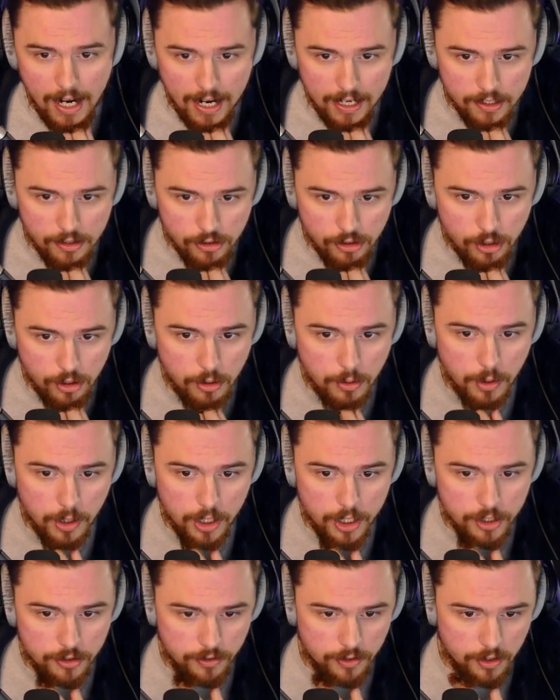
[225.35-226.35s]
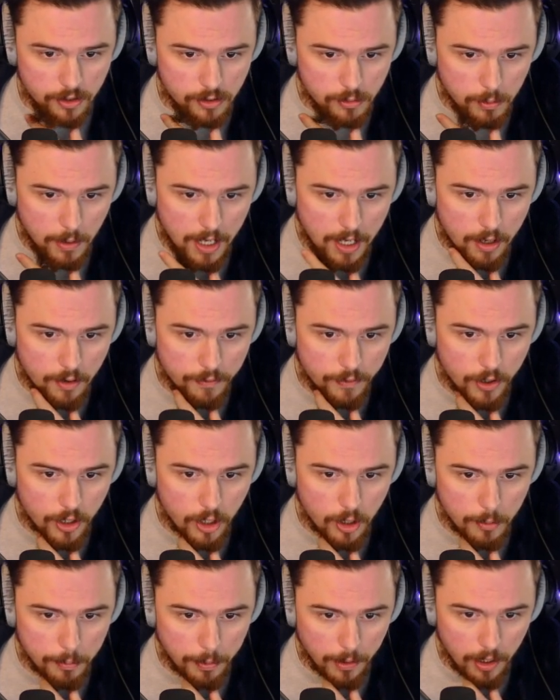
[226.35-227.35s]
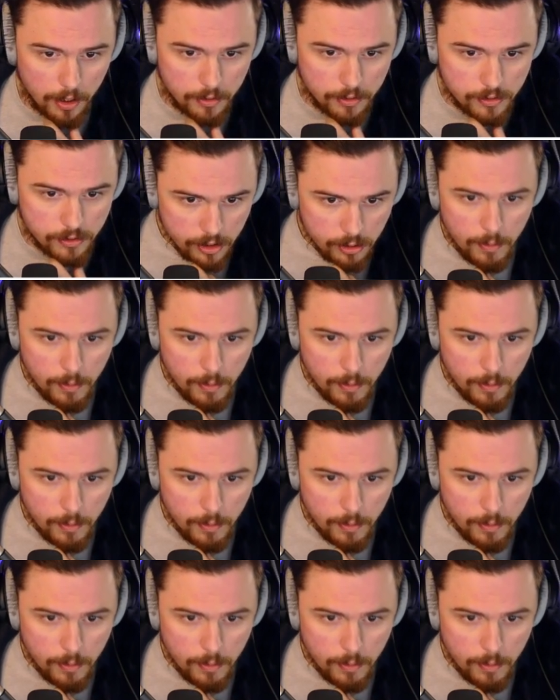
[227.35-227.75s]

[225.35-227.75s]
and 212 uploads.